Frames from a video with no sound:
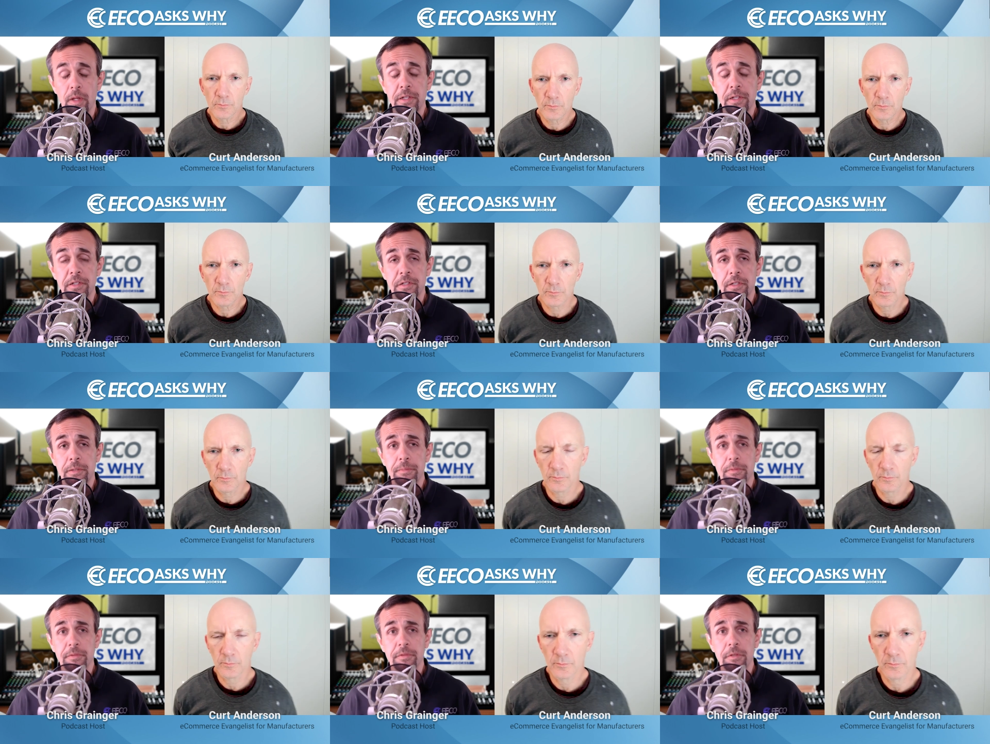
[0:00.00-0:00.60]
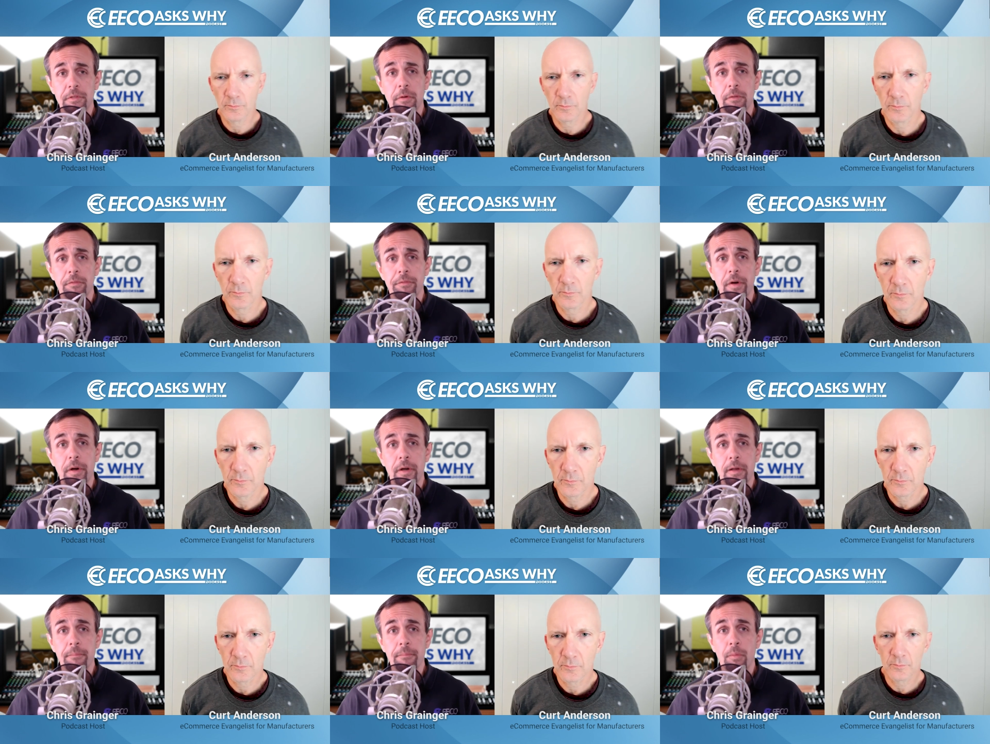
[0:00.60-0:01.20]
Speaker 1: relationship is still
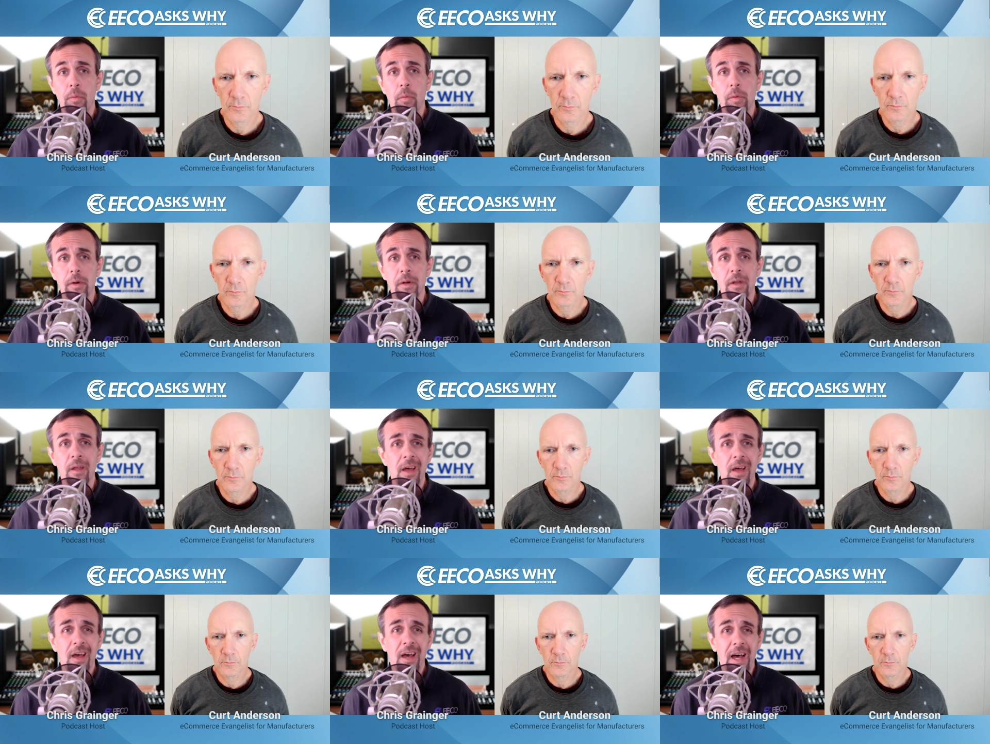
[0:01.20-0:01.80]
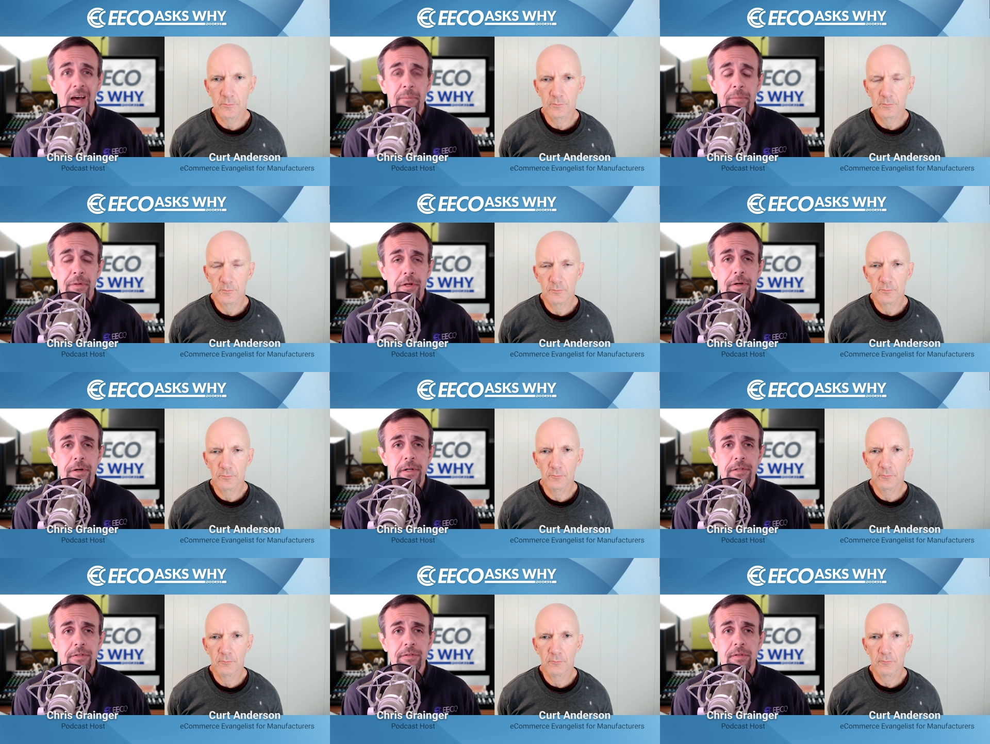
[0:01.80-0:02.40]
very important. I'm
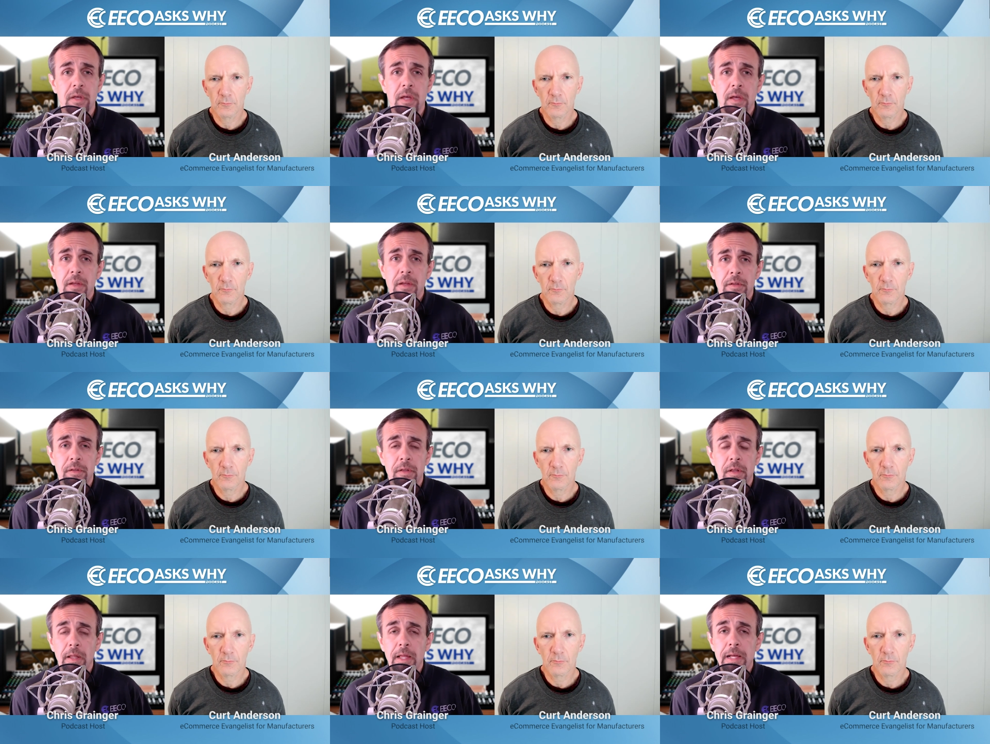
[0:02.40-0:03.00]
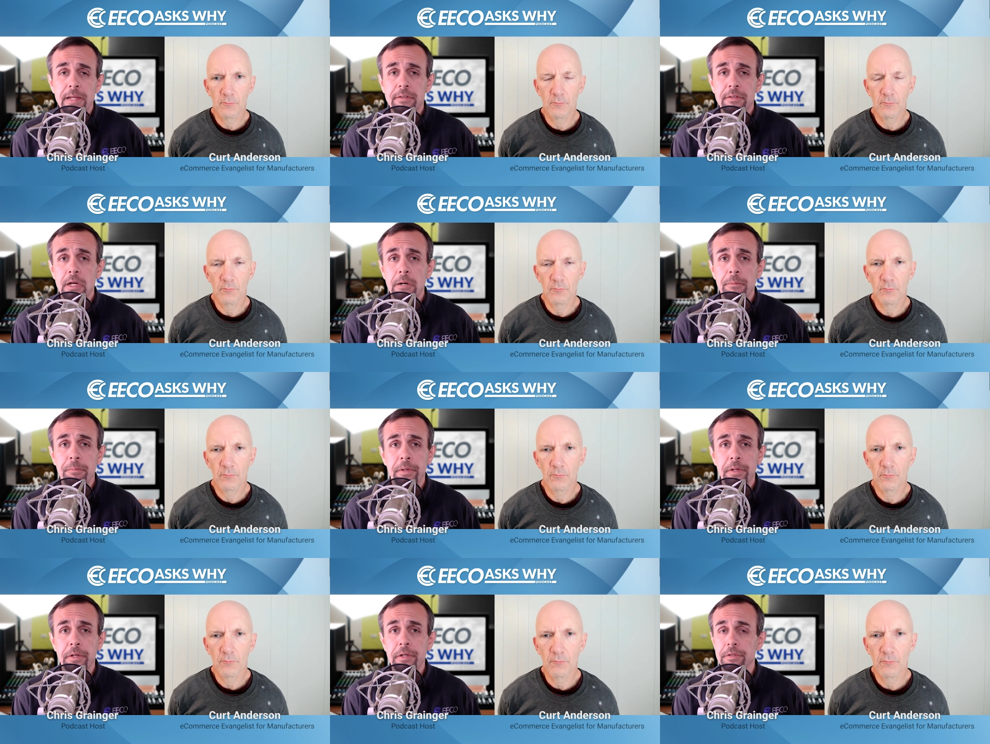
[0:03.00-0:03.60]
curious. The last
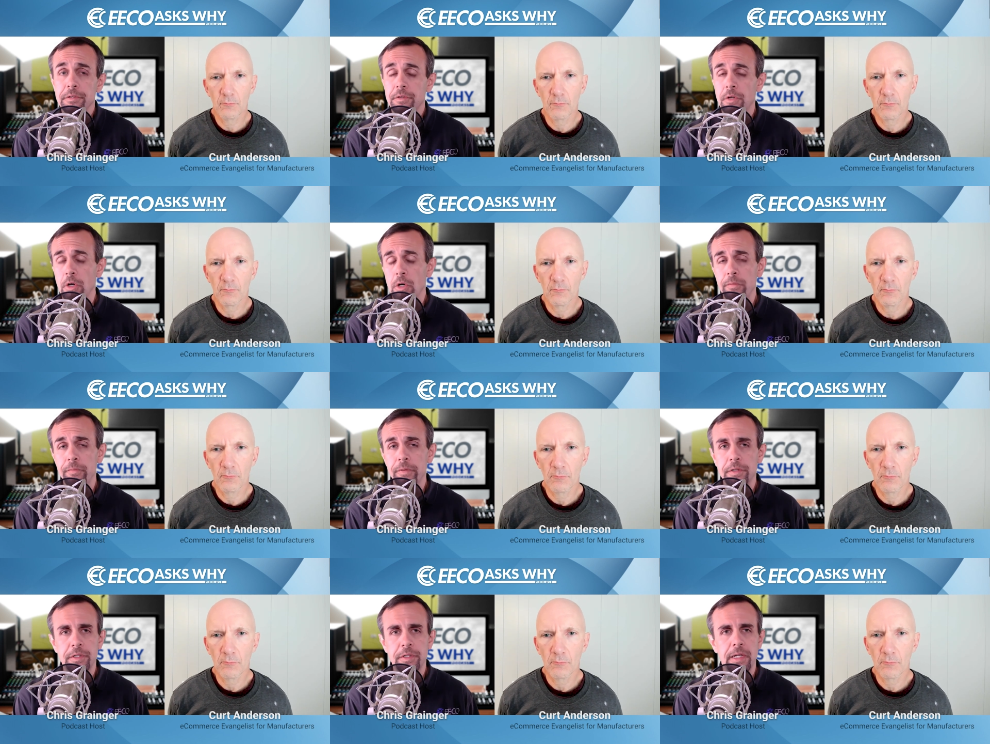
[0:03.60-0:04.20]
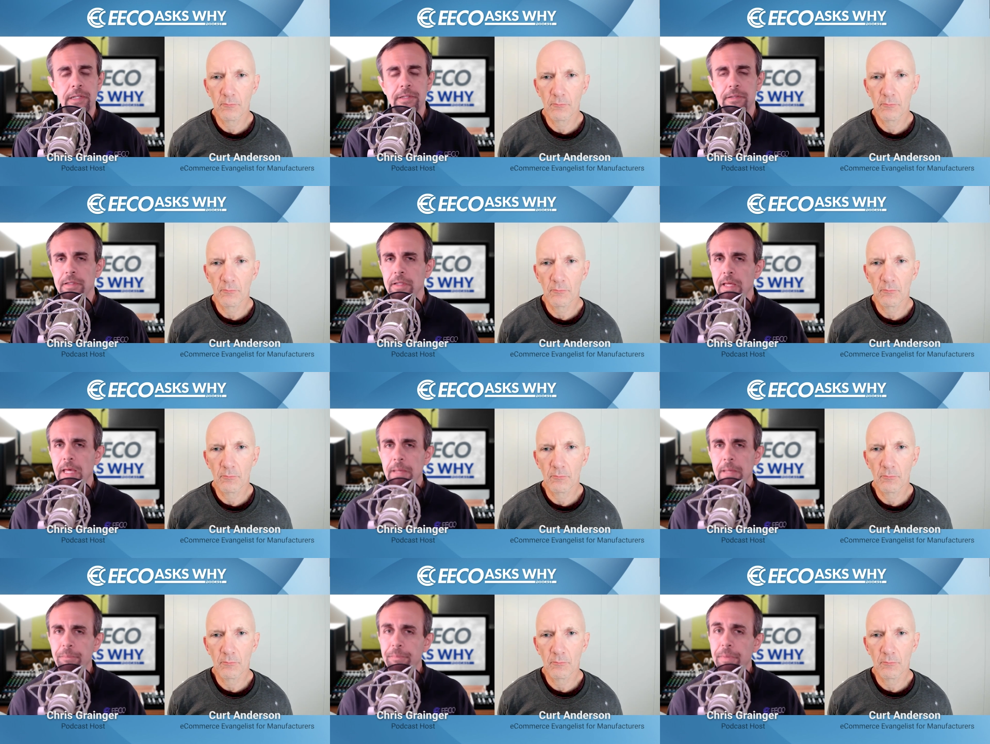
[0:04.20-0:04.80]
couple of years, COVID changed the
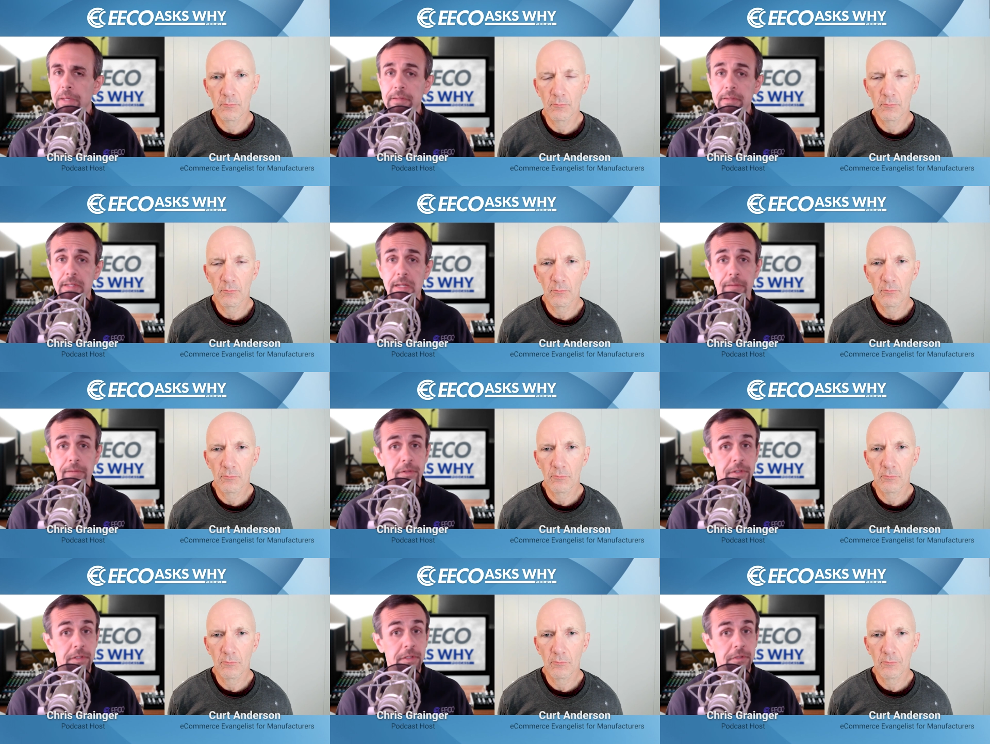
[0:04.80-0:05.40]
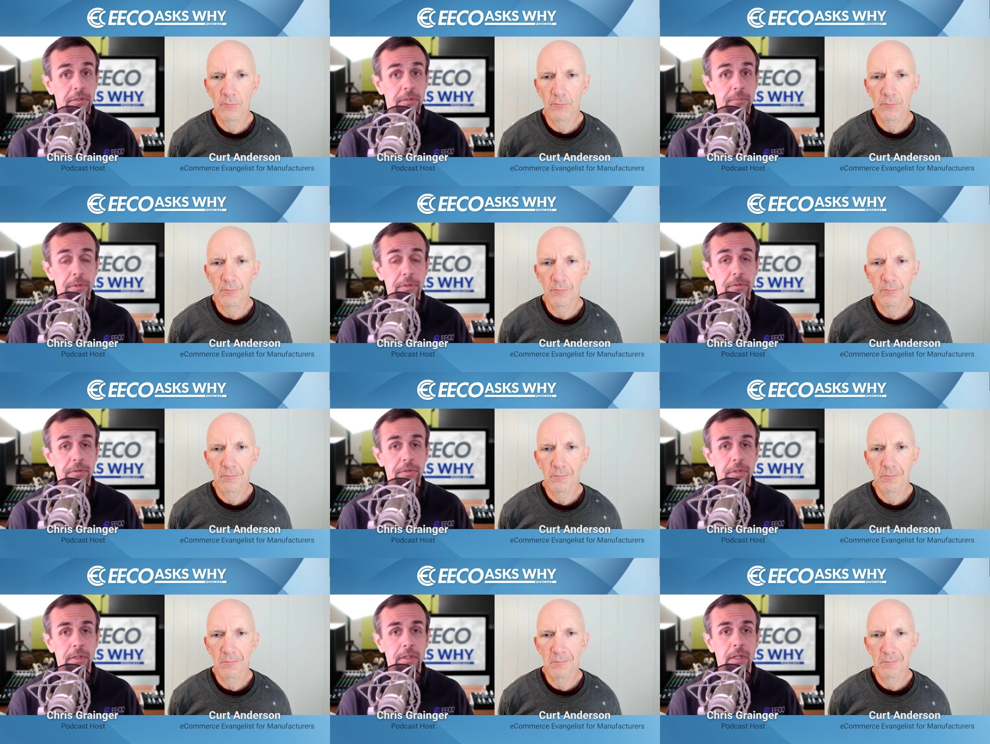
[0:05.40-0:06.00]
game big time for
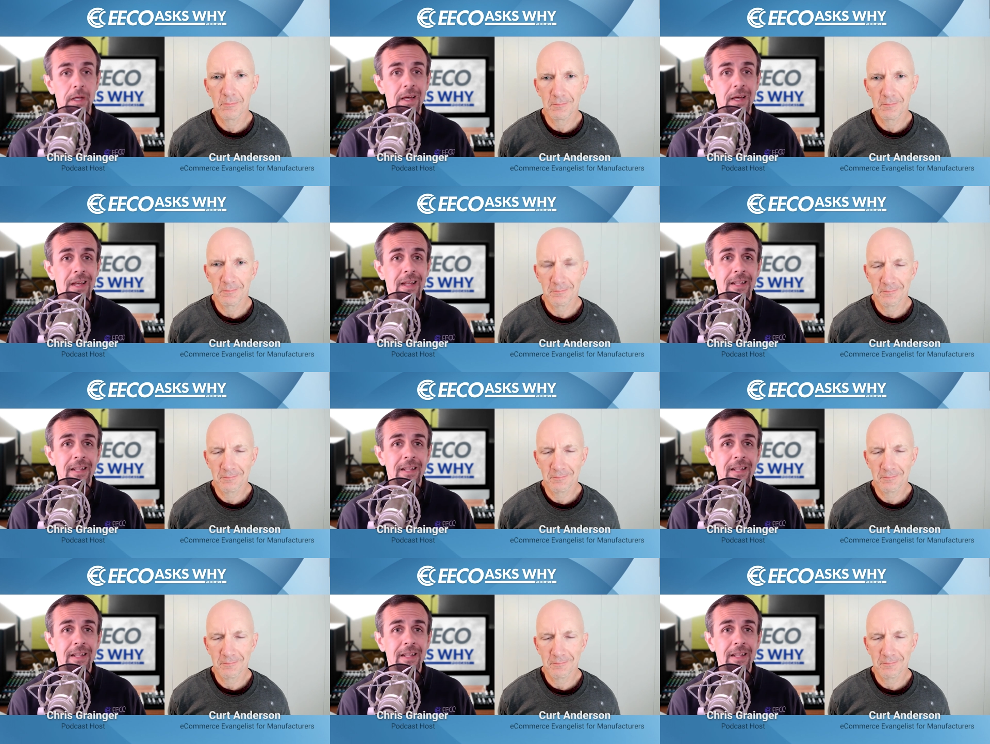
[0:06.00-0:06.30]
distribution.